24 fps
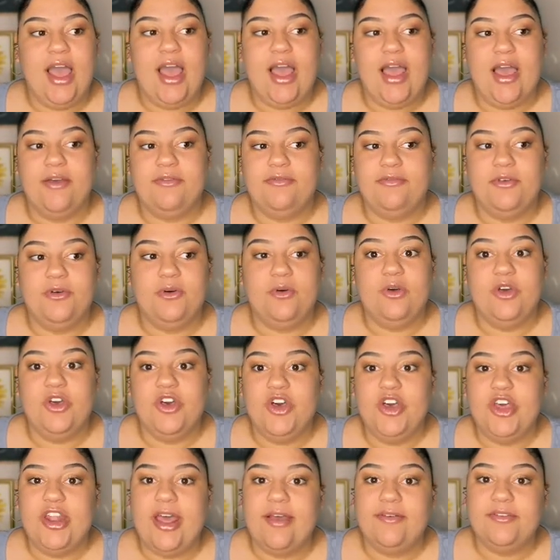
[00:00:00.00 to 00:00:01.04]
I feel
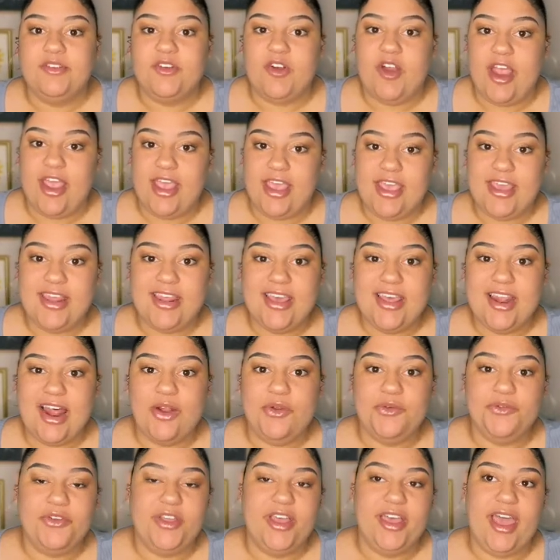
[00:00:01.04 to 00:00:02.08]
good after I eat it. I
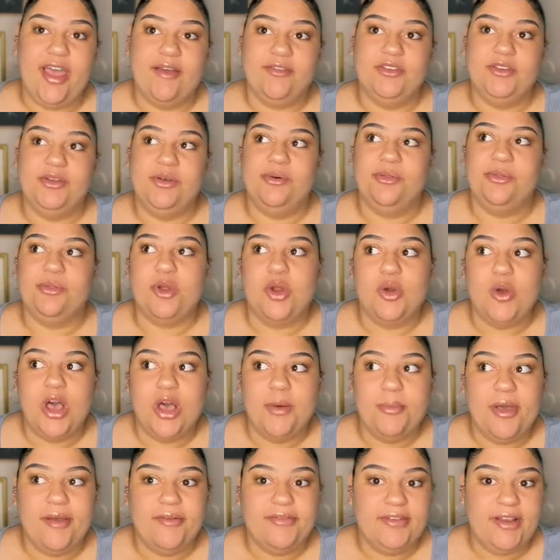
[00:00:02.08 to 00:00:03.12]
don't feel like I have to go throw up
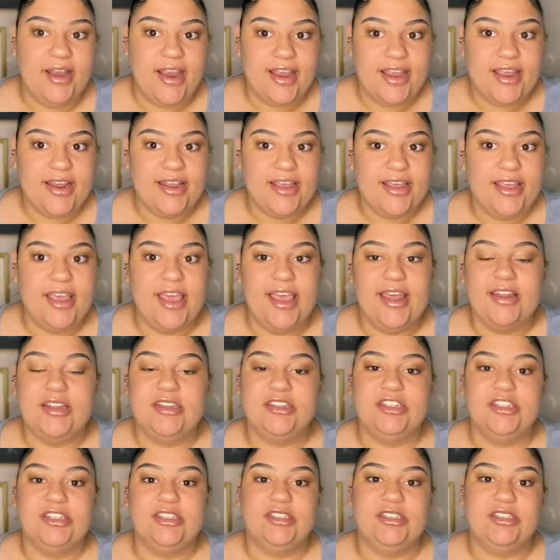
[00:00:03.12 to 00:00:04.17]
after I eat it. And
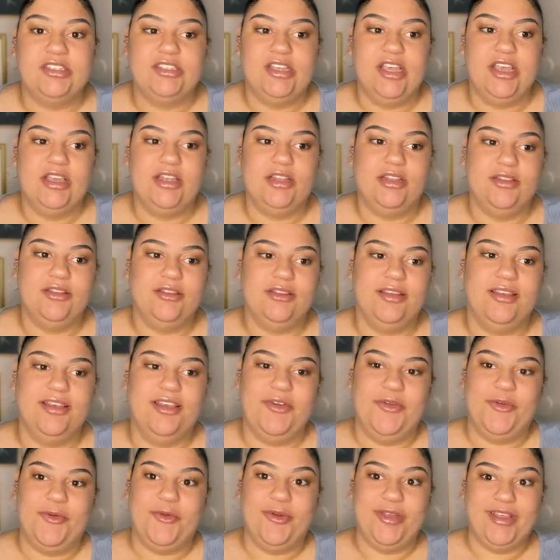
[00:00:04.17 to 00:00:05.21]
it
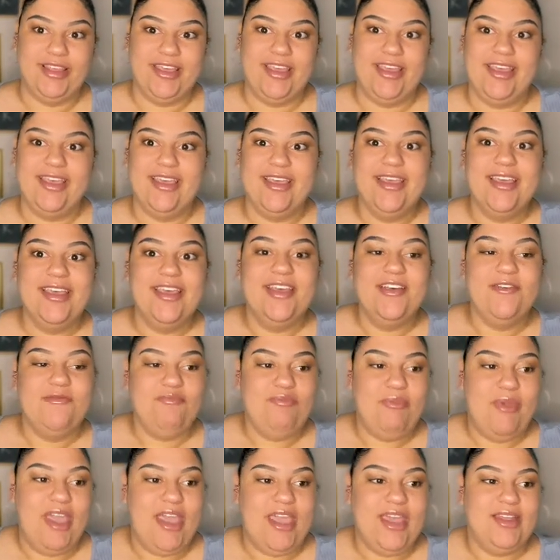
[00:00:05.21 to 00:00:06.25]
really
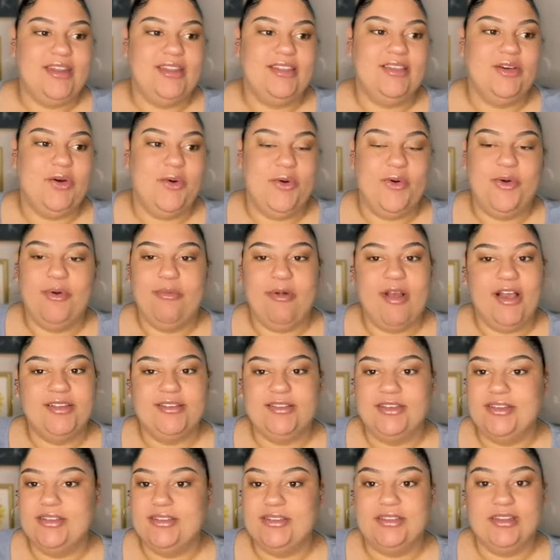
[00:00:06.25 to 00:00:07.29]
made the whole
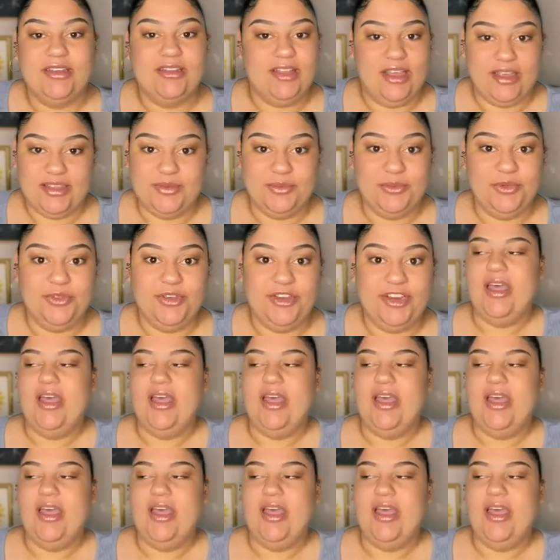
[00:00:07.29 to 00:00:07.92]
process a lot smoother.